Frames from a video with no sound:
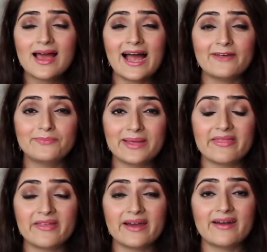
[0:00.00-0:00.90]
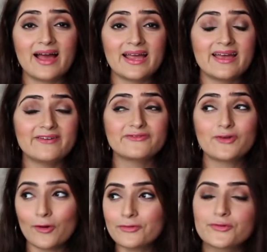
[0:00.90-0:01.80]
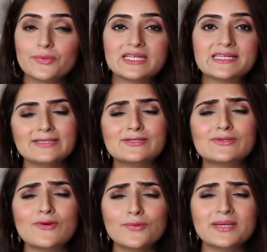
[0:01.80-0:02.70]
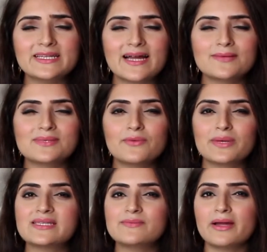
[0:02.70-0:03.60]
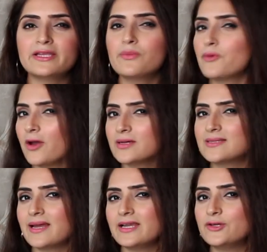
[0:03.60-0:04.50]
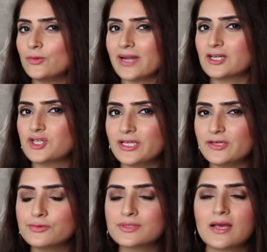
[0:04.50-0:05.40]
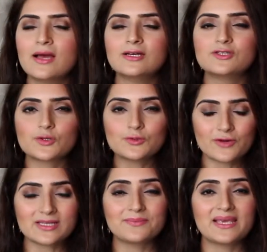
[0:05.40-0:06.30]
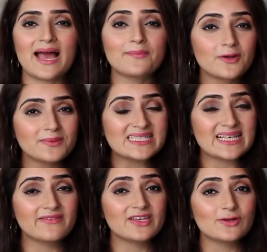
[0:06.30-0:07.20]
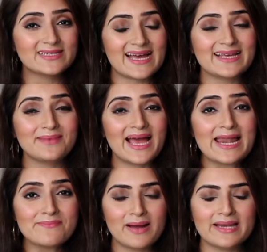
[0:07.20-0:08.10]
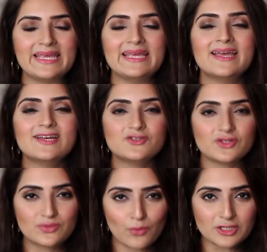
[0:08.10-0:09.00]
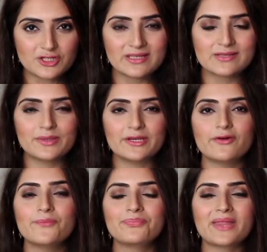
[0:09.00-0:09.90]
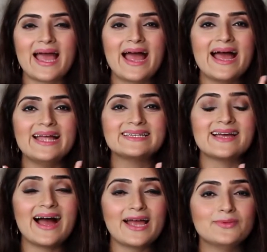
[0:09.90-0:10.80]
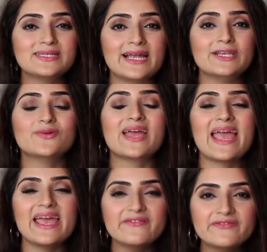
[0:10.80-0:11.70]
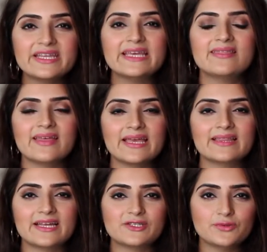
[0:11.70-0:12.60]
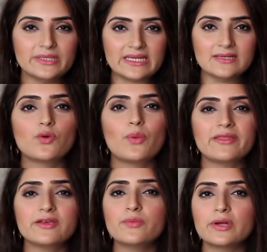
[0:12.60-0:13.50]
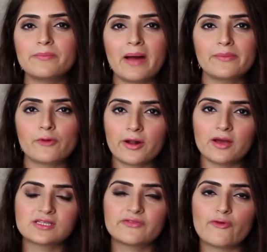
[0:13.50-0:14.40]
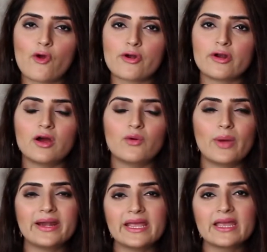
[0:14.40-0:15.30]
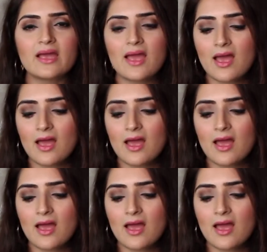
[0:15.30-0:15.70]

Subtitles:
I've been there, I have gone through it, and so many times I've wasted money on products that I don't actually use. So trust me, I'm going to be saving your time and money. Just watch this video and I will tell you everything that you need. So whether you want to buy products for a wedding,